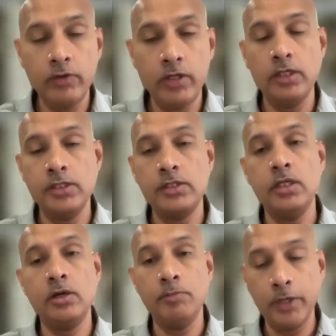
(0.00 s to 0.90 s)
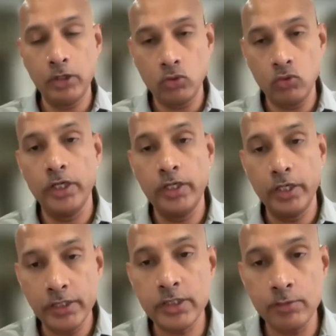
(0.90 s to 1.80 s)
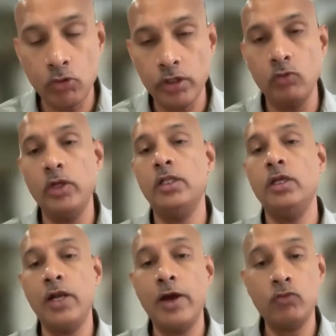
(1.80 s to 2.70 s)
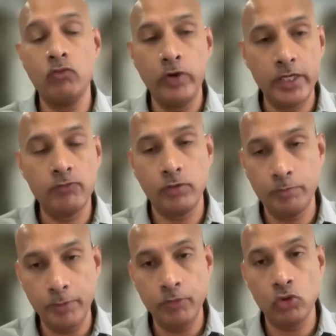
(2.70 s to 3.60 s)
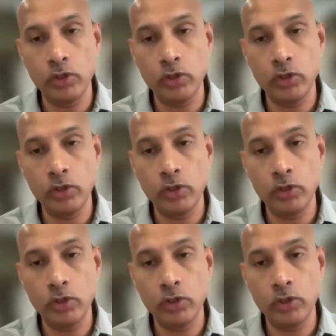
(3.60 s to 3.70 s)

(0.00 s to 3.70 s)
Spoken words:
very easily compared to a traditional model where they will have to wait for people to